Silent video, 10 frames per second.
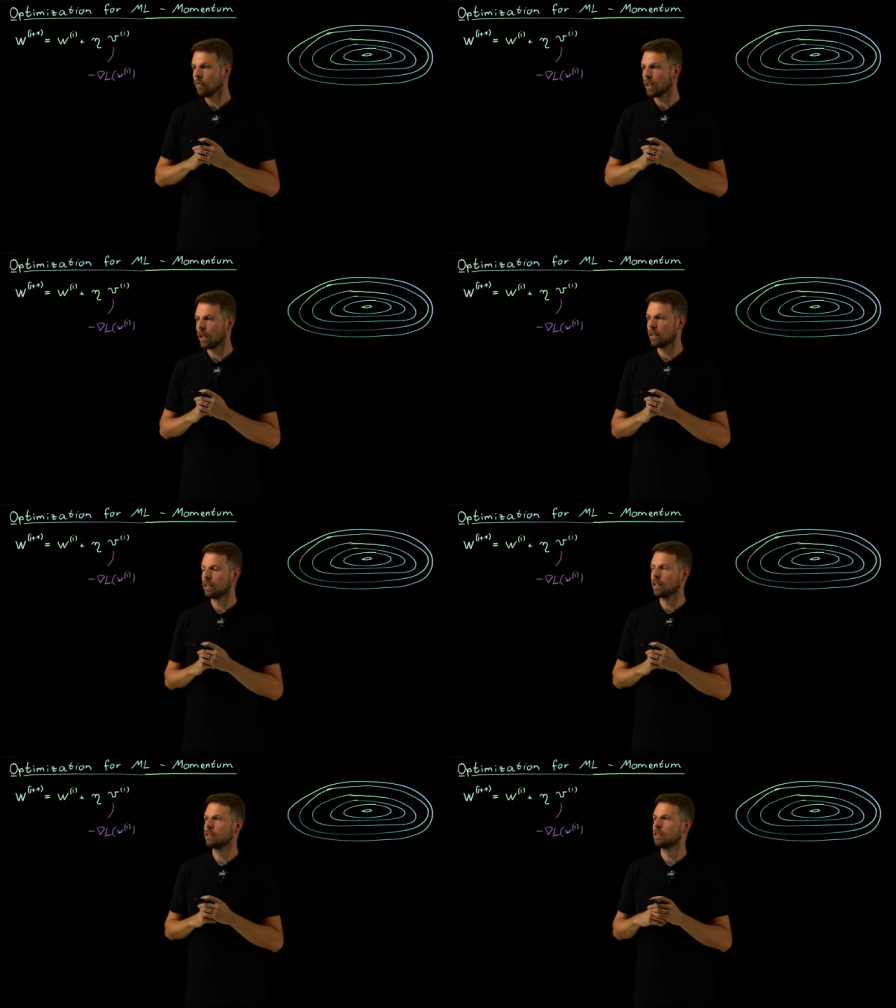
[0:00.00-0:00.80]
and
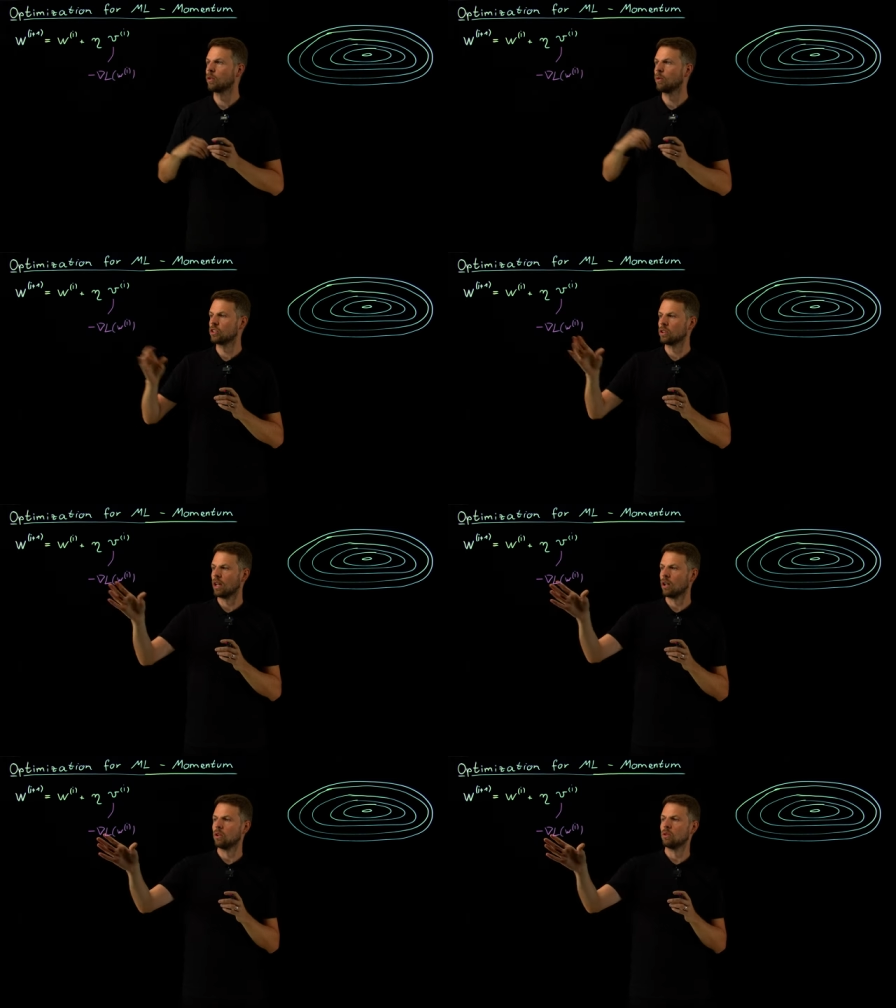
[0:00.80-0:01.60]
then the question
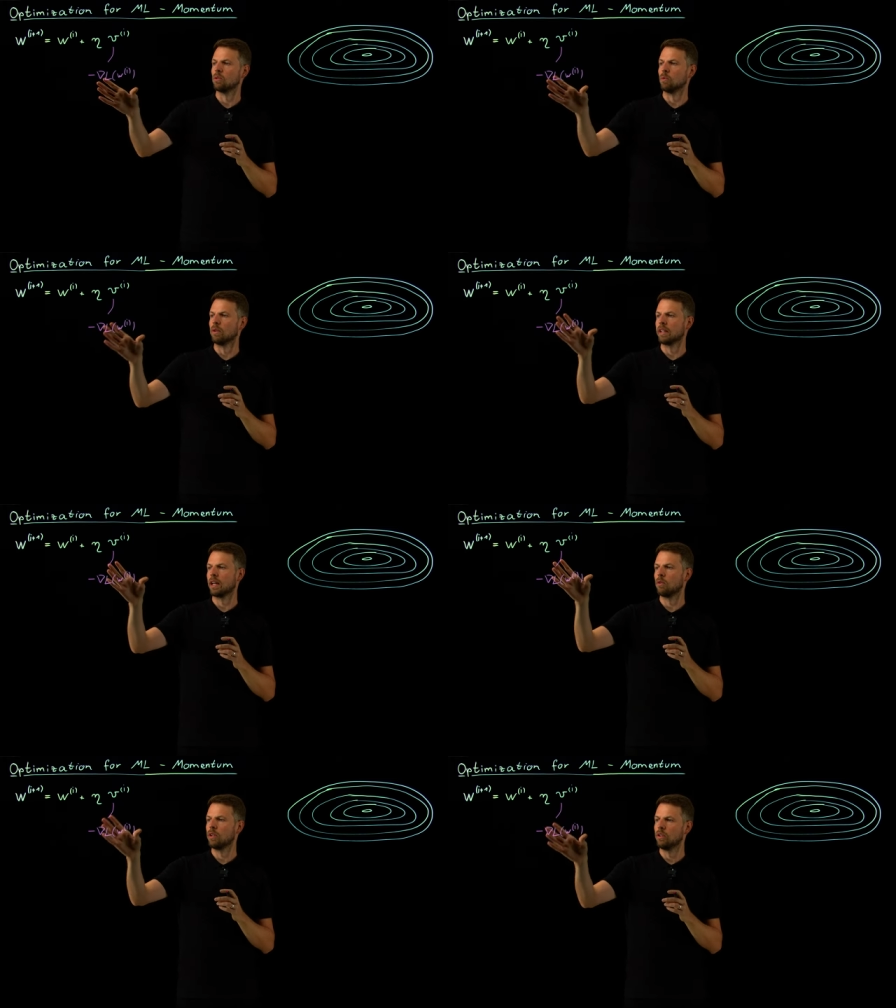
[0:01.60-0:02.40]
how we can
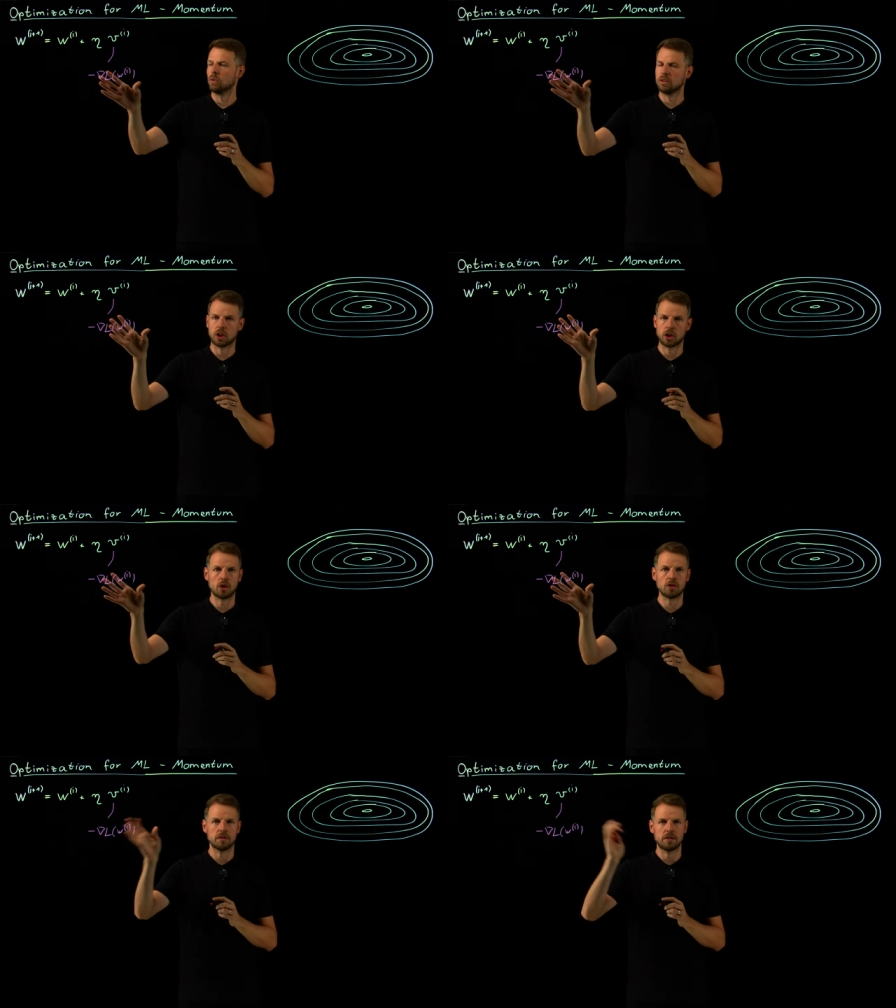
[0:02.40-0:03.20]
reduce the
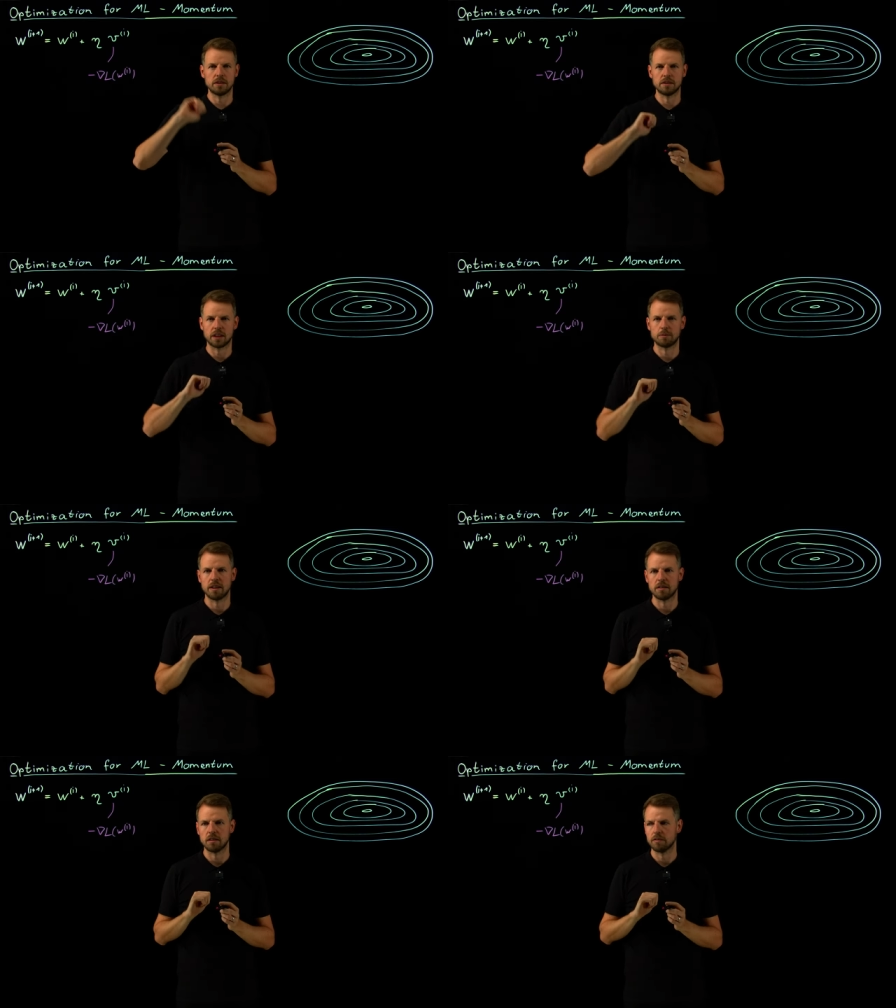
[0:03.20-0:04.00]
cost if this is expensive.